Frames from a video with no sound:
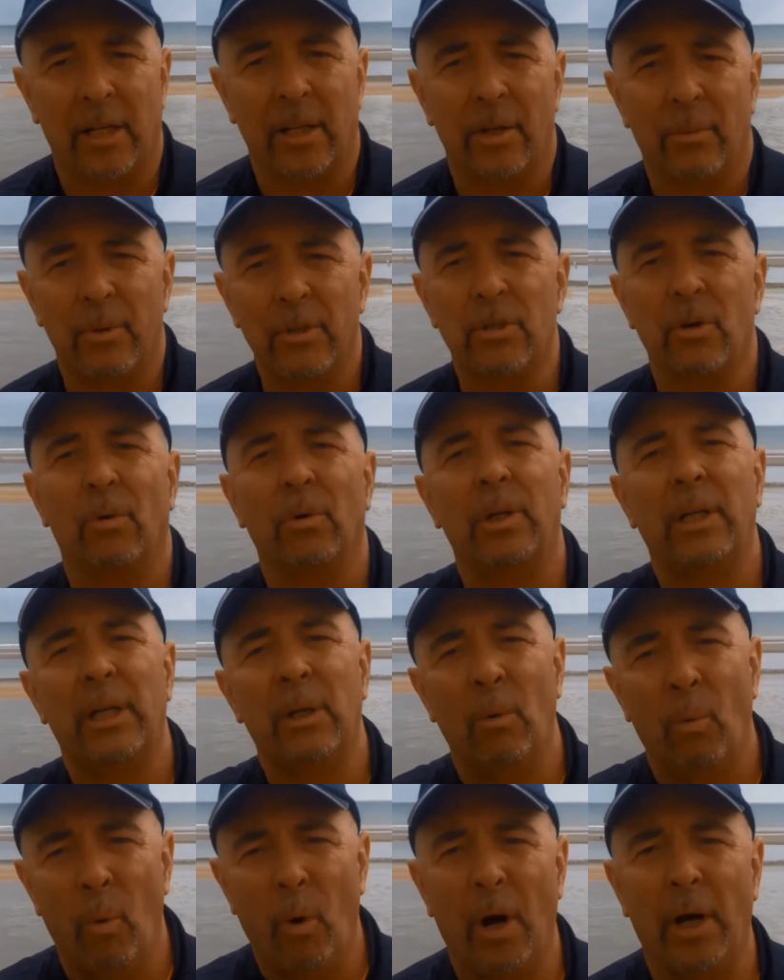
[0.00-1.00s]
There was only
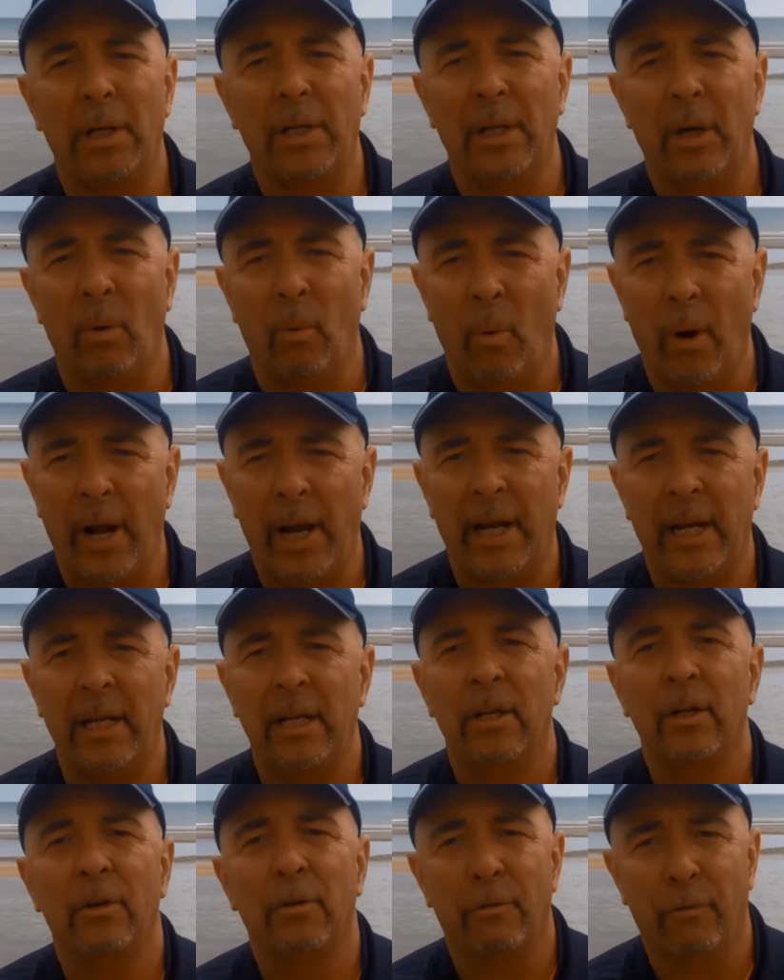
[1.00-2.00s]
one way
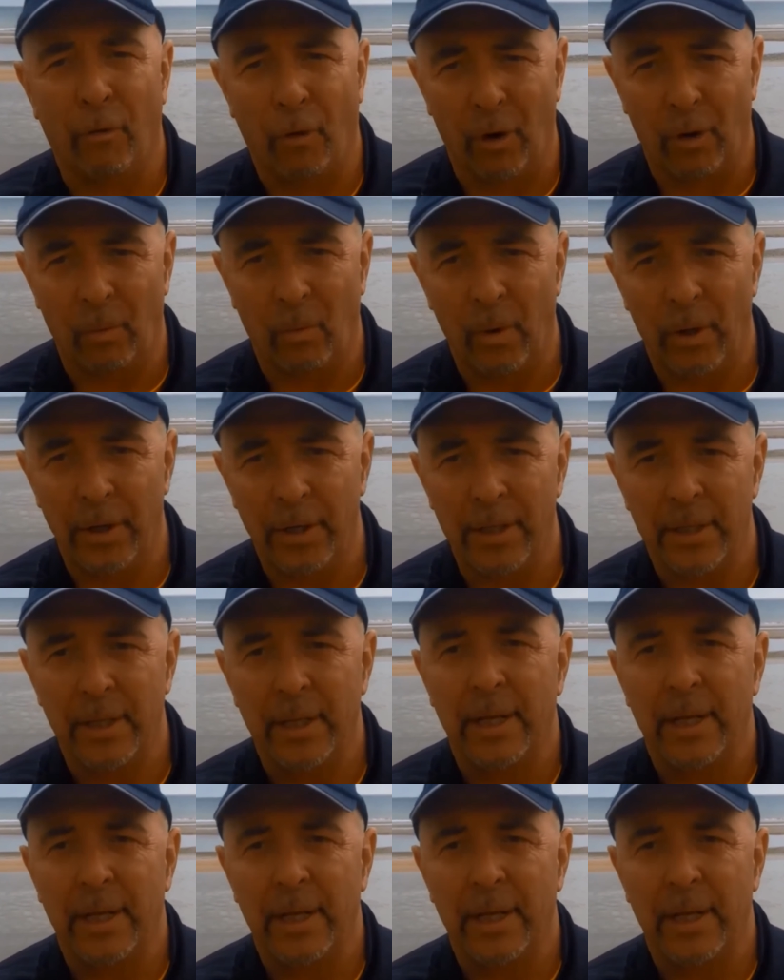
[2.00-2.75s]
forward,